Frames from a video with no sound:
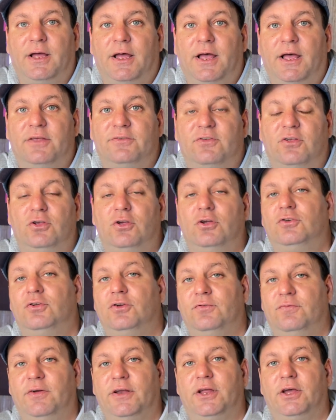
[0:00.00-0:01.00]
has a
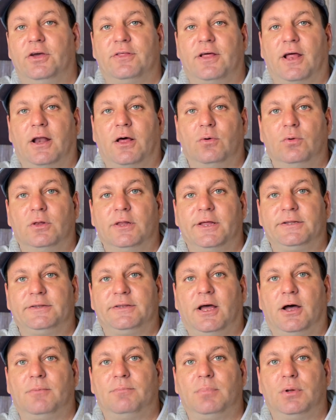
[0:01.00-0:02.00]
YouTube video that I'll link
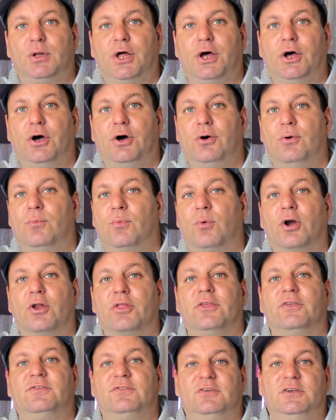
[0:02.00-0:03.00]
down below where
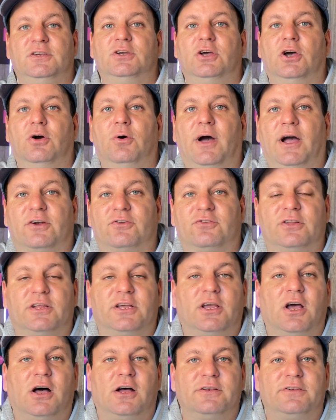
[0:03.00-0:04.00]
the CEO actually
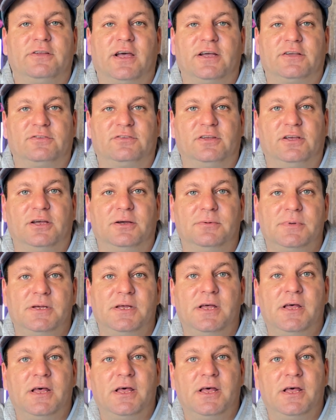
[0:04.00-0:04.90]
contacts him,